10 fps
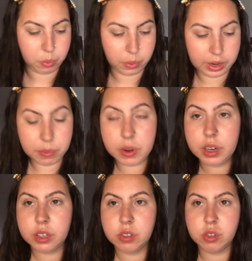what I want
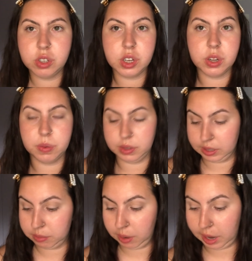to do is
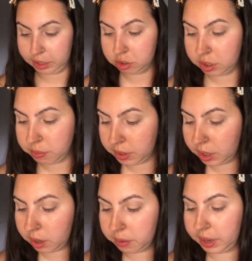I actually want to
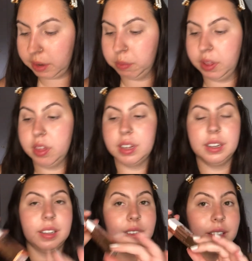go in with the
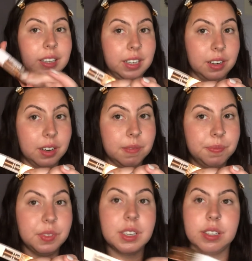glitter
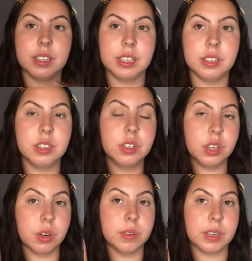because it's easier to
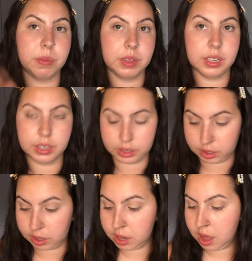go down with the
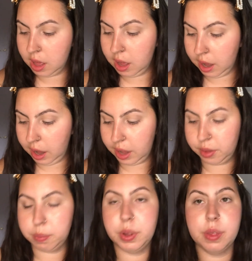glitter and
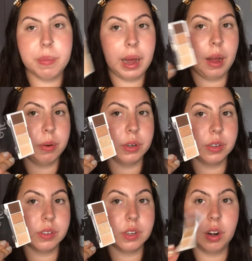then put the
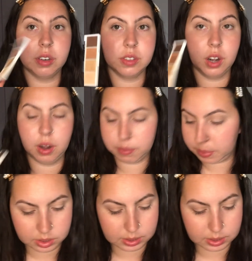powders on top. So